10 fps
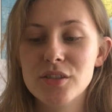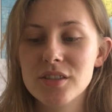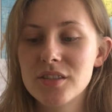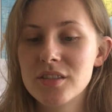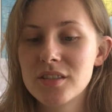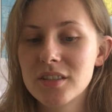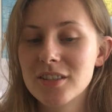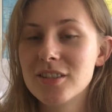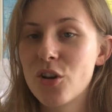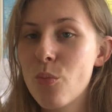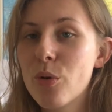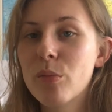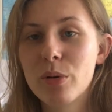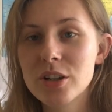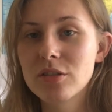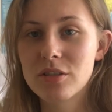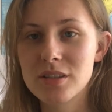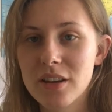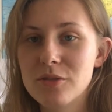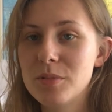just don't put pressure on
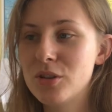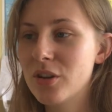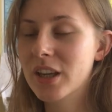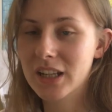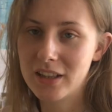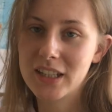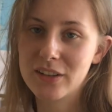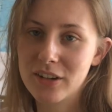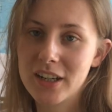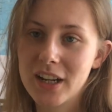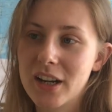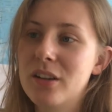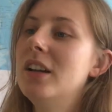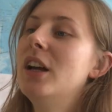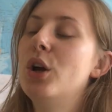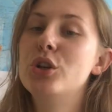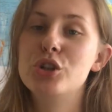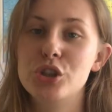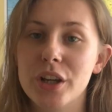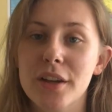yourself to be doing anything right now
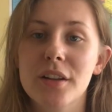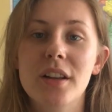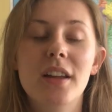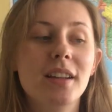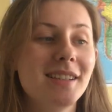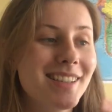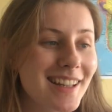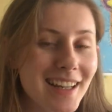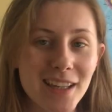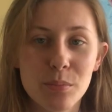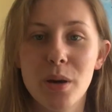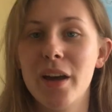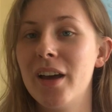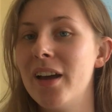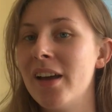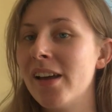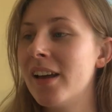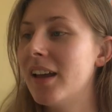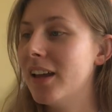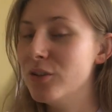chill sleep
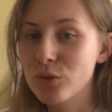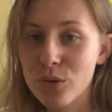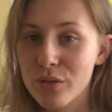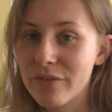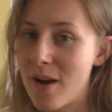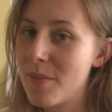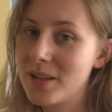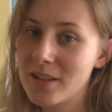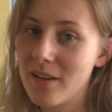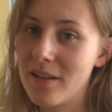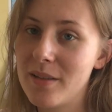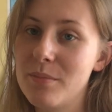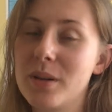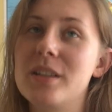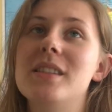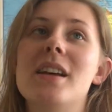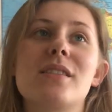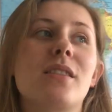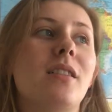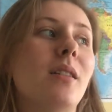enjoy your family time because
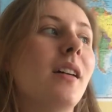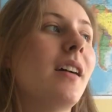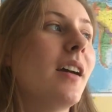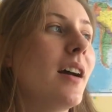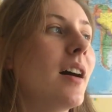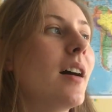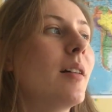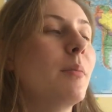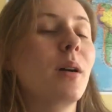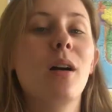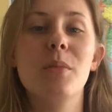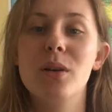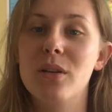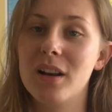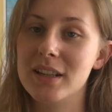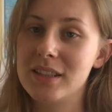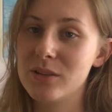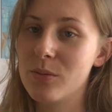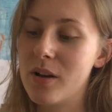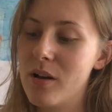that's gonna become a lot less
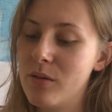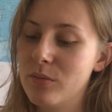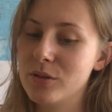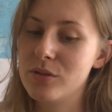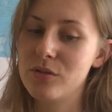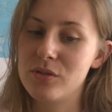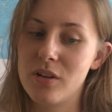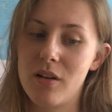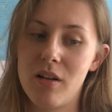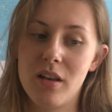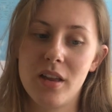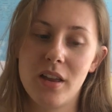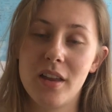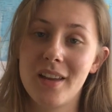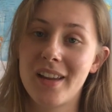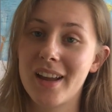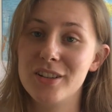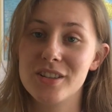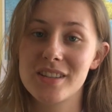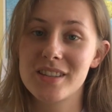as well once you start
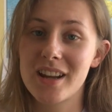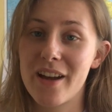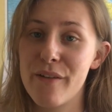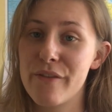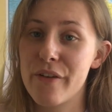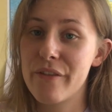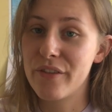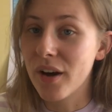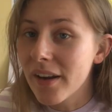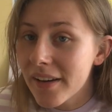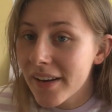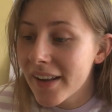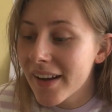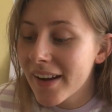and just have fun